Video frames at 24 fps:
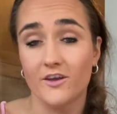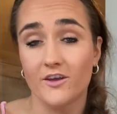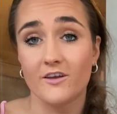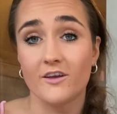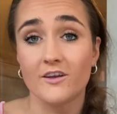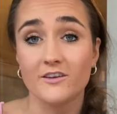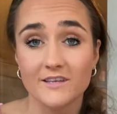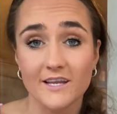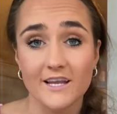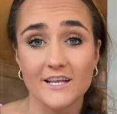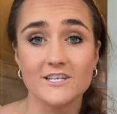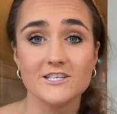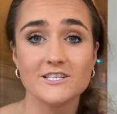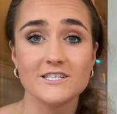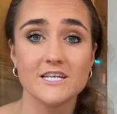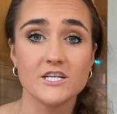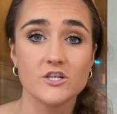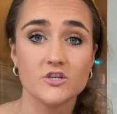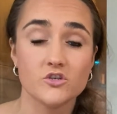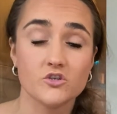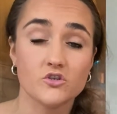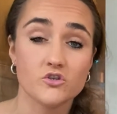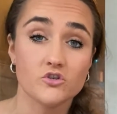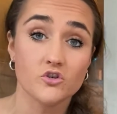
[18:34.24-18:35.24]

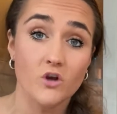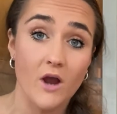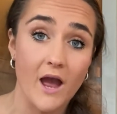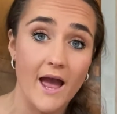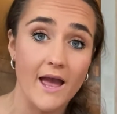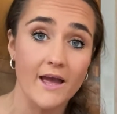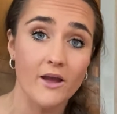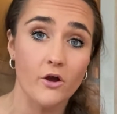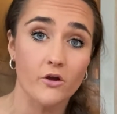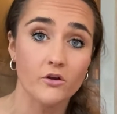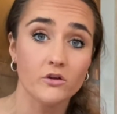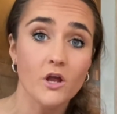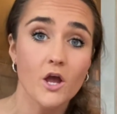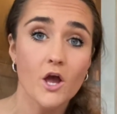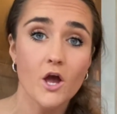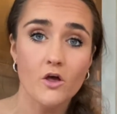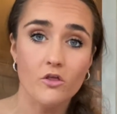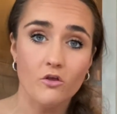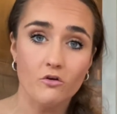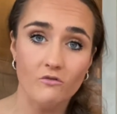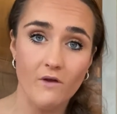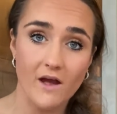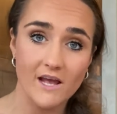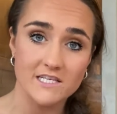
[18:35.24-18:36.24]
continuously try out
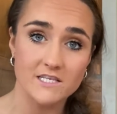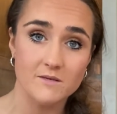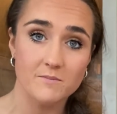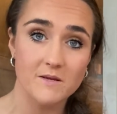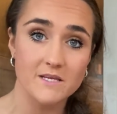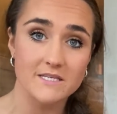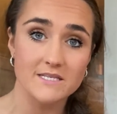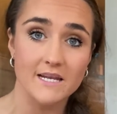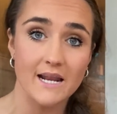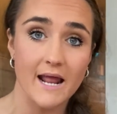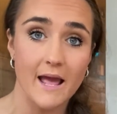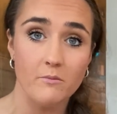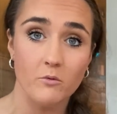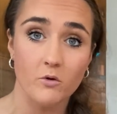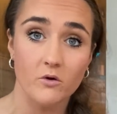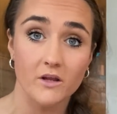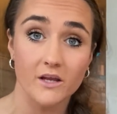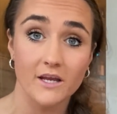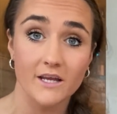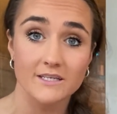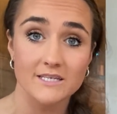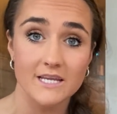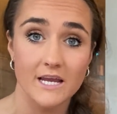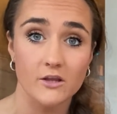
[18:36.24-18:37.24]
the recipes that I'm going
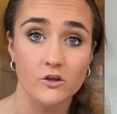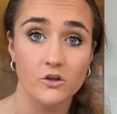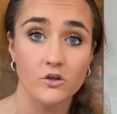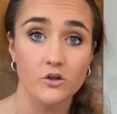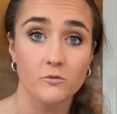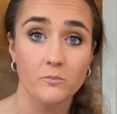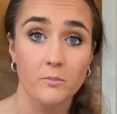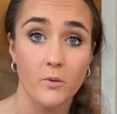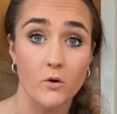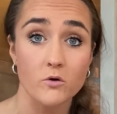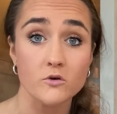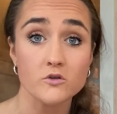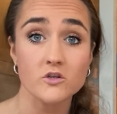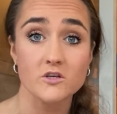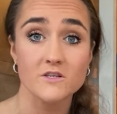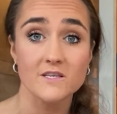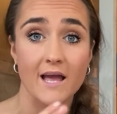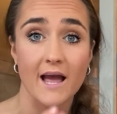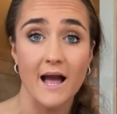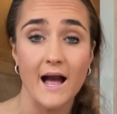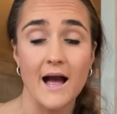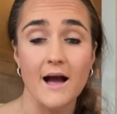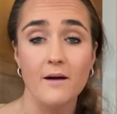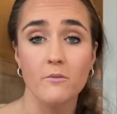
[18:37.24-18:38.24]
to continue to post, because I
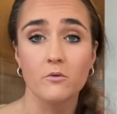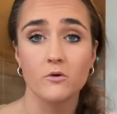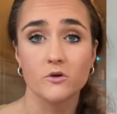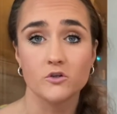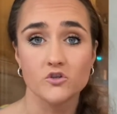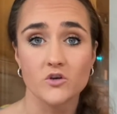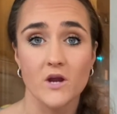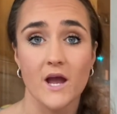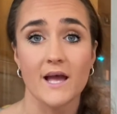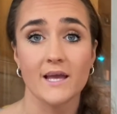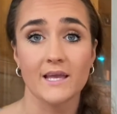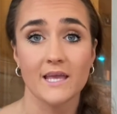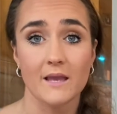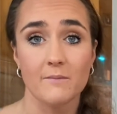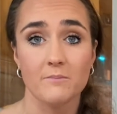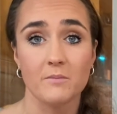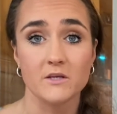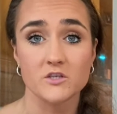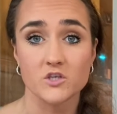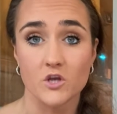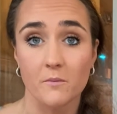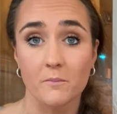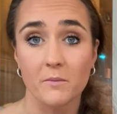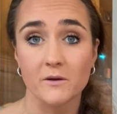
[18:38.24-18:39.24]
am going to try and keep
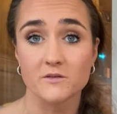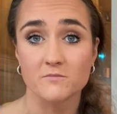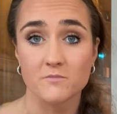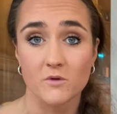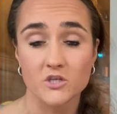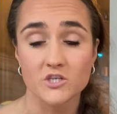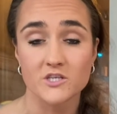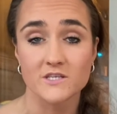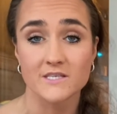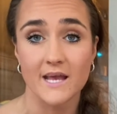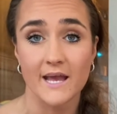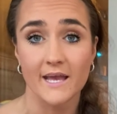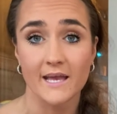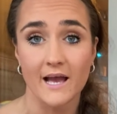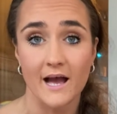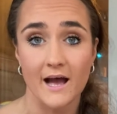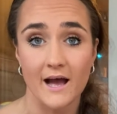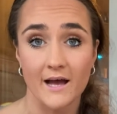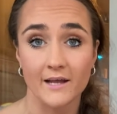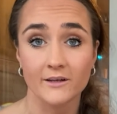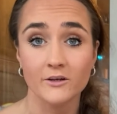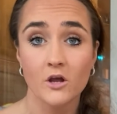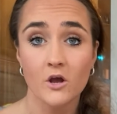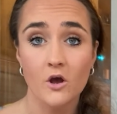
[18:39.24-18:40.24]
this up as much as I
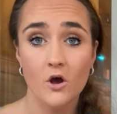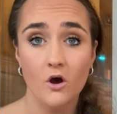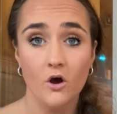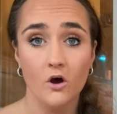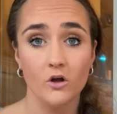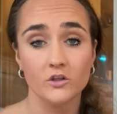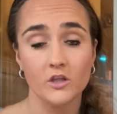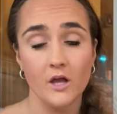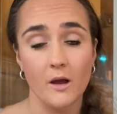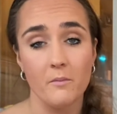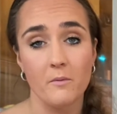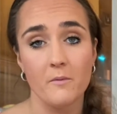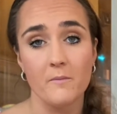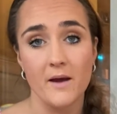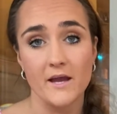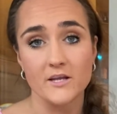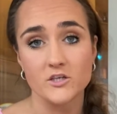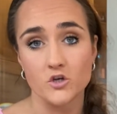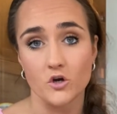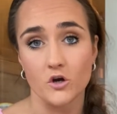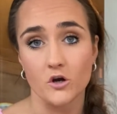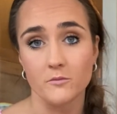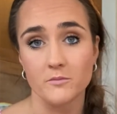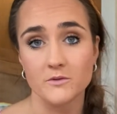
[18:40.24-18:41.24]
can on top of my
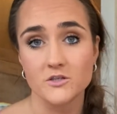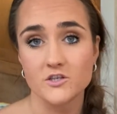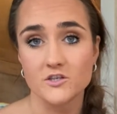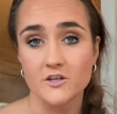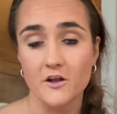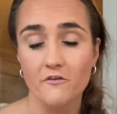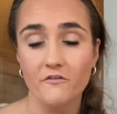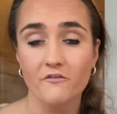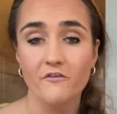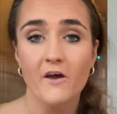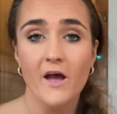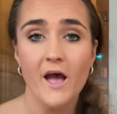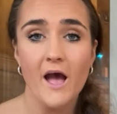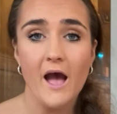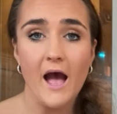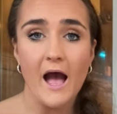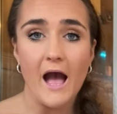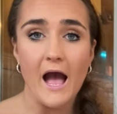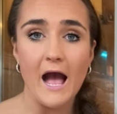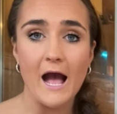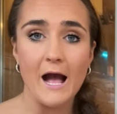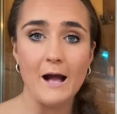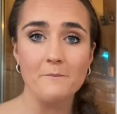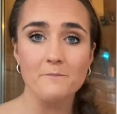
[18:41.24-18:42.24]
job and stuff.
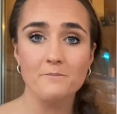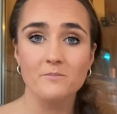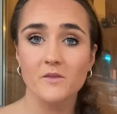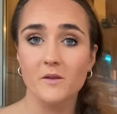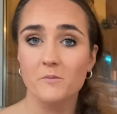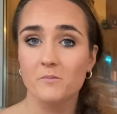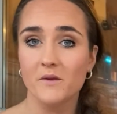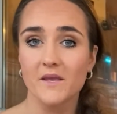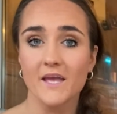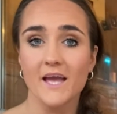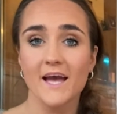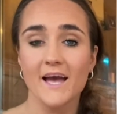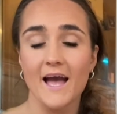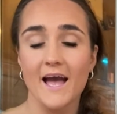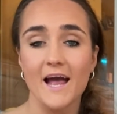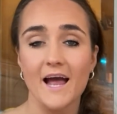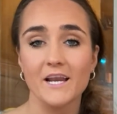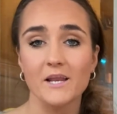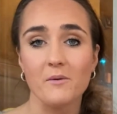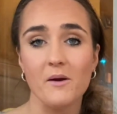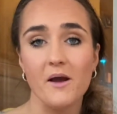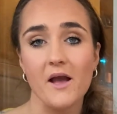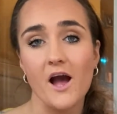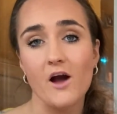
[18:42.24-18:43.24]
But yeah,
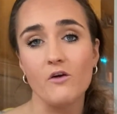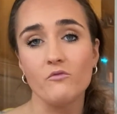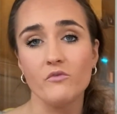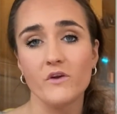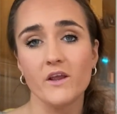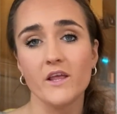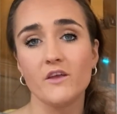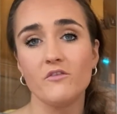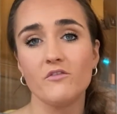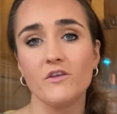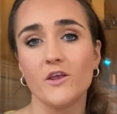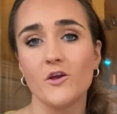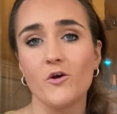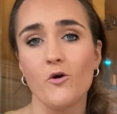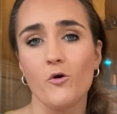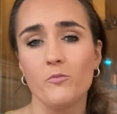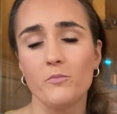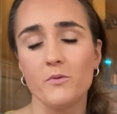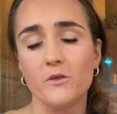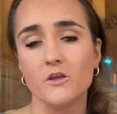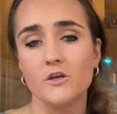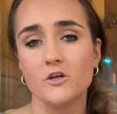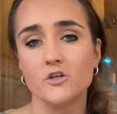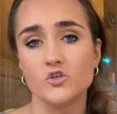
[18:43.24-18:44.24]
anyway, I really, really hope
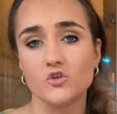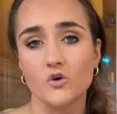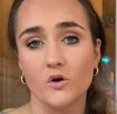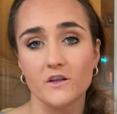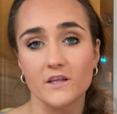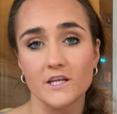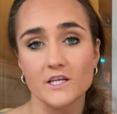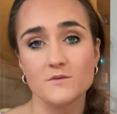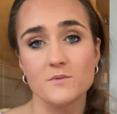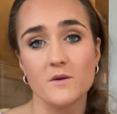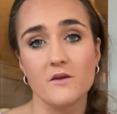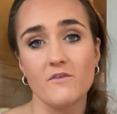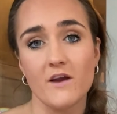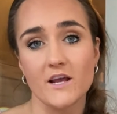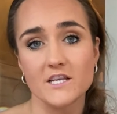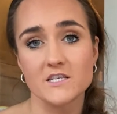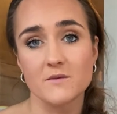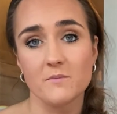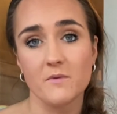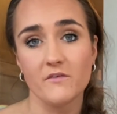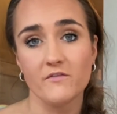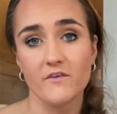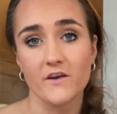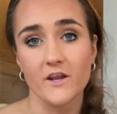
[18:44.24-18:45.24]
that you enjoyed this wee
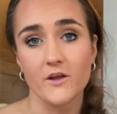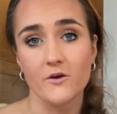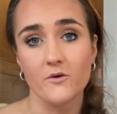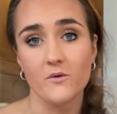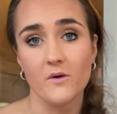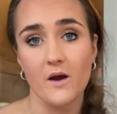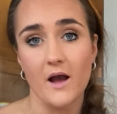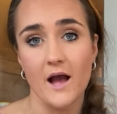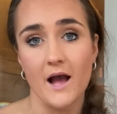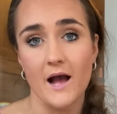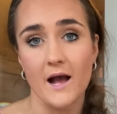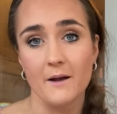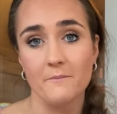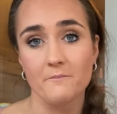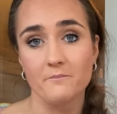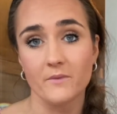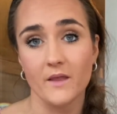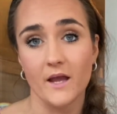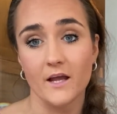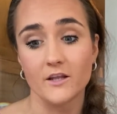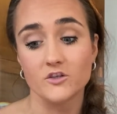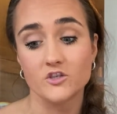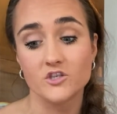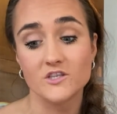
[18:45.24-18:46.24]
recipe video,
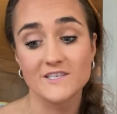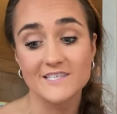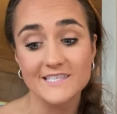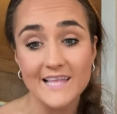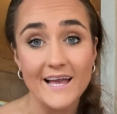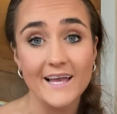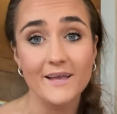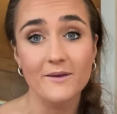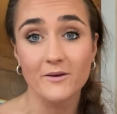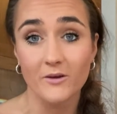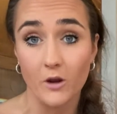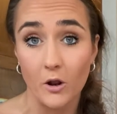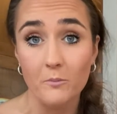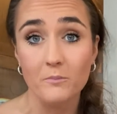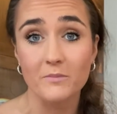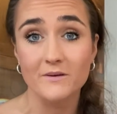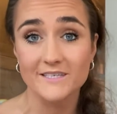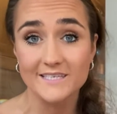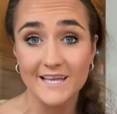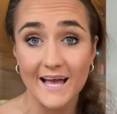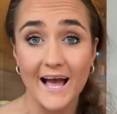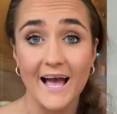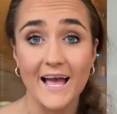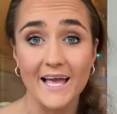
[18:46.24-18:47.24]
and stick it up,
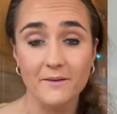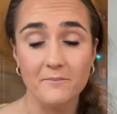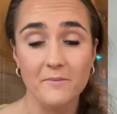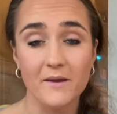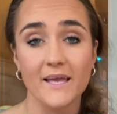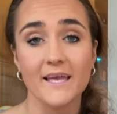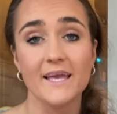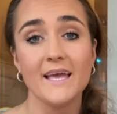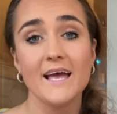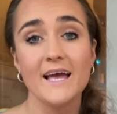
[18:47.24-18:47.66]
tag me,